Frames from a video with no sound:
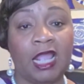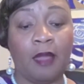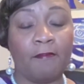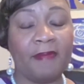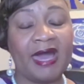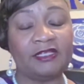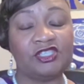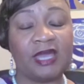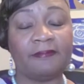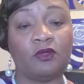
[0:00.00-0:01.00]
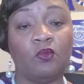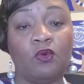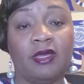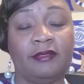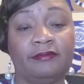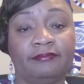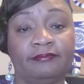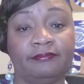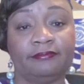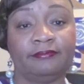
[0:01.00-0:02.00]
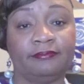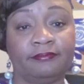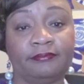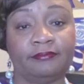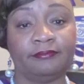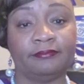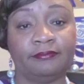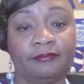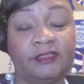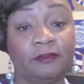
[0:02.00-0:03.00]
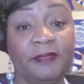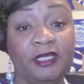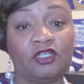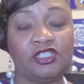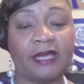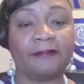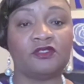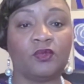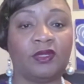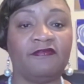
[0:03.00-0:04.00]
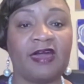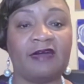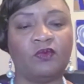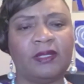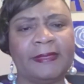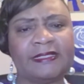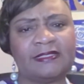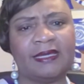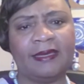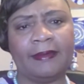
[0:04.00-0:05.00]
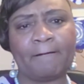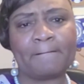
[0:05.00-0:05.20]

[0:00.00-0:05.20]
My chapter 1 could be your chapter 25. What am I saying?